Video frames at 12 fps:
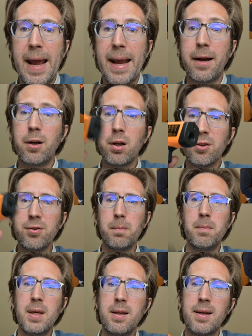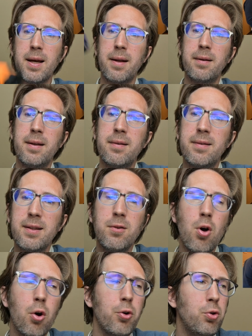it doesn't mean that this is
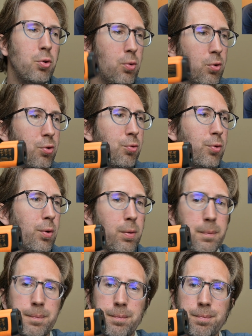not useful